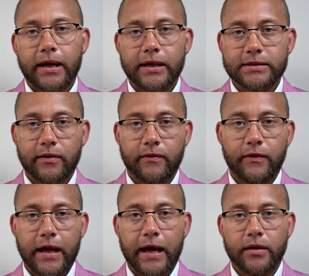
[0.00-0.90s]
because
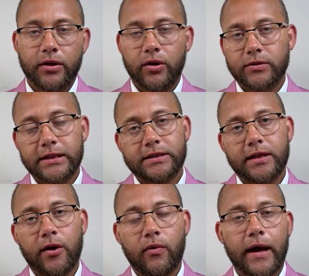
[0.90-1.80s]
of that, since
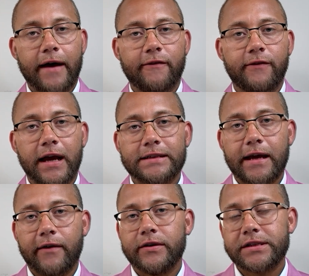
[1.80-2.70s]
they don't have
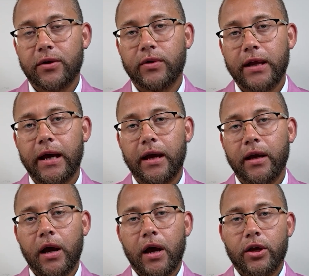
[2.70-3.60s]
flights every single
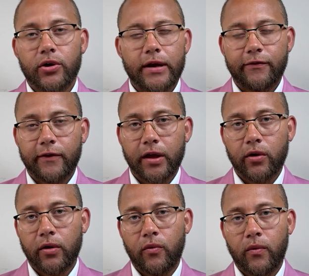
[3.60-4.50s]
day, you're definitely
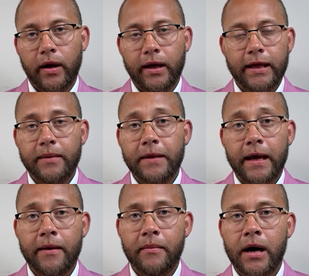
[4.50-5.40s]
going to want to keep
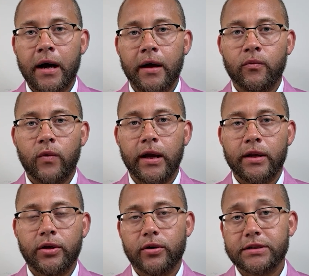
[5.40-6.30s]
that in mind
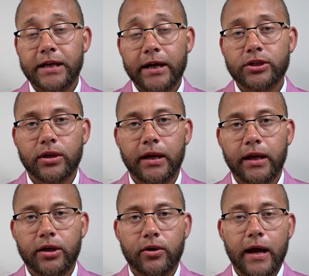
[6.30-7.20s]
when you're
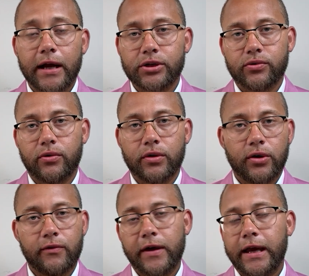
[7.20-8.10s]
scheduling your actual,
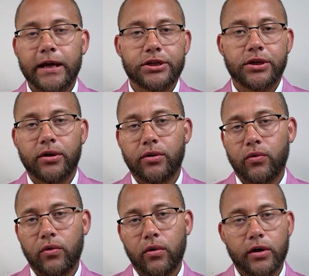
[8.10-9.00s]
vacation
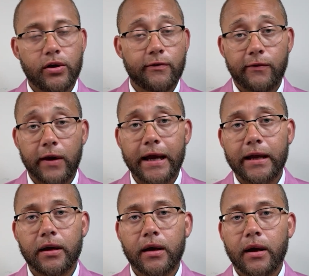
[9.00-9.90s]
or your
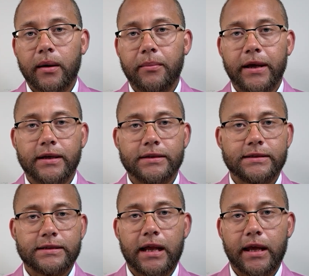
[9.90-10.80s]
flight, because
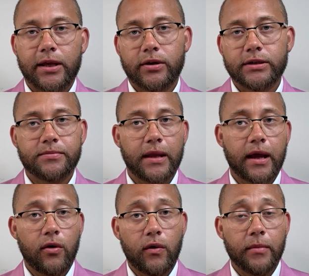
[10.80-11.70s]
it's not like you can just be
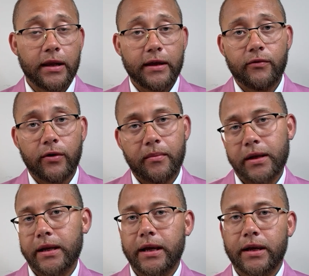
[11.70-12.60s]
like, oh, I'm gonna leave on a
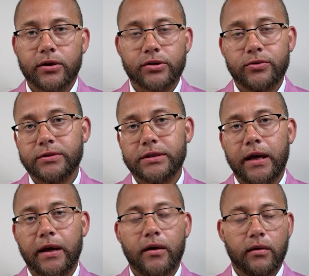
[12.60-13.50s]
Monday or
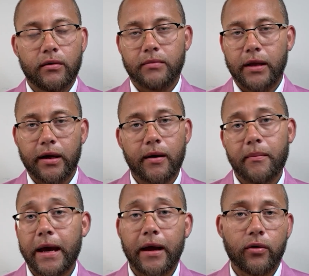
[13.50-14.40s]
Tuesday and
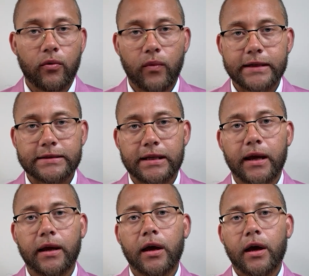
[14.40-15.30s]
come back on a
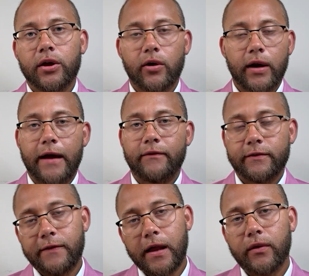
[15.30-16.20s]
Wednesday. You're gonna have
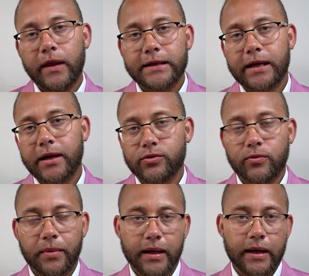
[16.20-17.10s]
to follow that
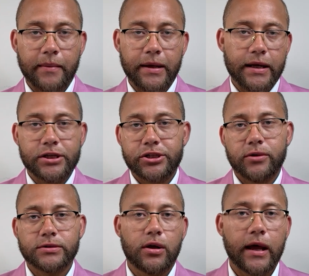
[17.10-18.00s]
schedule, but I mean, it
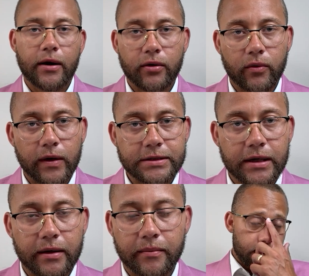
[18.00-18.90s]
shows all that on the
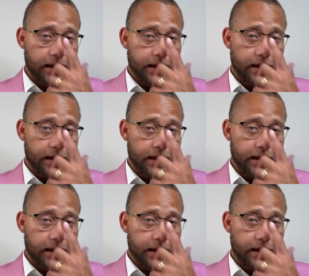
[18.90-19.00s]
website.